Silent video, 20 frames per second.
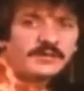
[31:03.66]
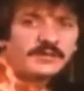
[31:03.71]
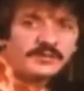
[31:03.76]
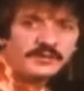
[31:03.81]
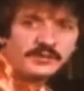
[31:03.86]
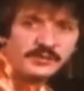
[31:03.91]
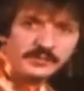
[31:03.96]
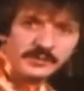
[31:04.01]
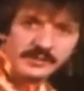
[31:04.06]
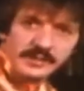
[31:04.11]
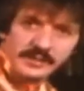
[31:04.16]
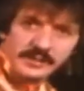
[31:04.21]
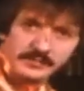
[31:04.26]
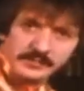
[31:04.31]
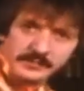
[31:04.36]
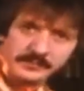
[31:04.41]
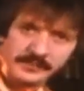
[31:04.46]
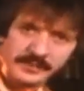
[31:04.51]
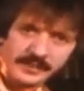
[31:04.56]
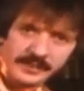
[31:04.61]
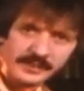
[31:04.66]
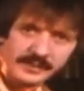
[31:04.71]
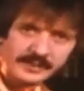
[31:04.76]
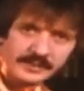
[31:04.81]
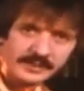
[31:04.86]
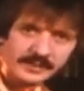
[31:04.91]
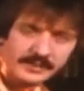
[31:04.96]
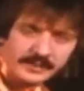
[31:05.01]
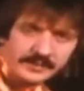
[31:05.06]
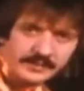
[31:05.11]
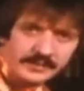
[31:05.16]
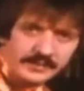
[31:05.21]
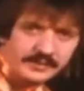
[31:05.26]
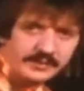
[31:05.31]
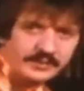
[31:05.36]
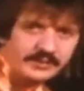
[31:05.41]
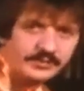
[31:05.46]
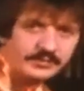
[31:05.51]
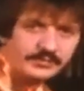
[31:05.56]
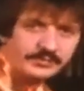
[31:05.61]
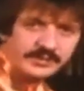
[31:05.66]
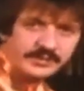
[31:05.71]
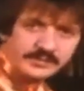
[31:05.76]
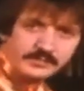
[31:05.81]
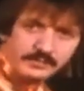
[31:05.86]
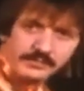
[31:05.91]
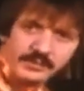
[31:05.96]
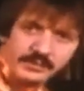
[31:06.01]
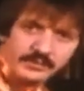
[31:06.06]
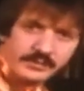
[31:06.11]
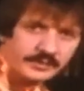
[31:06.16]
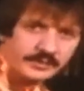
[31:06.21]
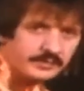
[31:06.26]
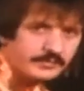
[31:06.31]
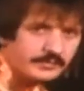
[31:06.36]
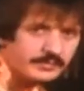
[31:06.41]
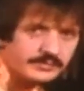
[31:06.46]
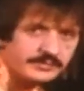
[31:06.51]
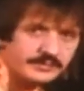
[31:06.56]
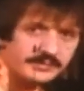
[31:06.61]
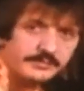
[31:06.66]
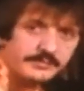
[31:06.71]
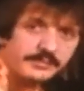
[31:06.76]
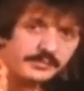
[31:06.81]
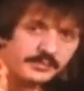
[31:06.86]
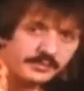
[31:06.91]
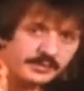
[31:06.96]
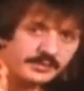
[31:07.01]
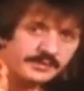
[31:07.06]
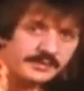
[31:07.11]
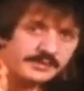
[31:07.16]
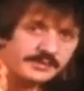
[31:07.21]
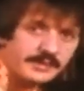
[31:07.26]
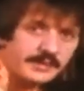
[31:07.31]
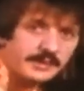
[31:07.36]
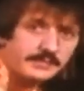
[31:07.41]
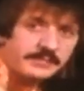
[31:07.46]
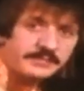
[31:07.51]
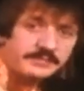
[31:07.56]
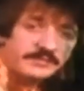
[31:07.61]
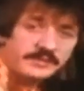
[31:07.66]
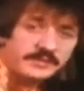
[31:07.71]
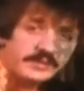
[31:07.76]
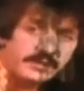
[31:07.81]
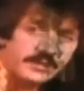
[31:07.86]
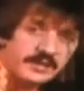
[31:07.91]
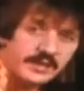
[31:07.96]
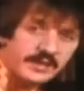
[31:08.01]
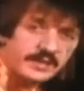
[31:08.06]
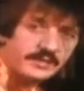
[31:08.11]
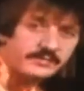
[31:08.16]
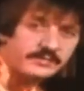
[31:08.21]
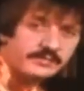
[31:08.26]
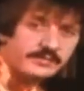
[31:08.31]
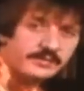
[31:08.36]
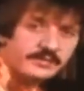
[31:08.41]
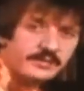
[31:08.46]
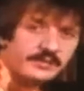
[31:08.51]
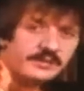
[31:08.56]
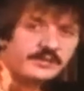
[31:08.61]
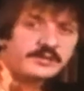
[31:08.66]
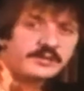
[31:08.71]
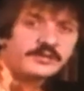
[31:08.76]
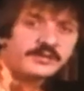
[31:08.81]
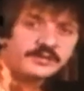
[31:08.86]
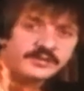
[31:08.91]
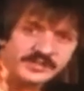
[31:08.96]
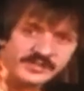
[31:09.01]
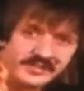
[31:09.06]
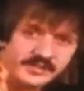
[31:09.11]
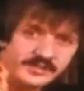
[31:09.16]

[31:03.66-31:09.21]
If you become a pothead, you risk blowing the most important time of your life, your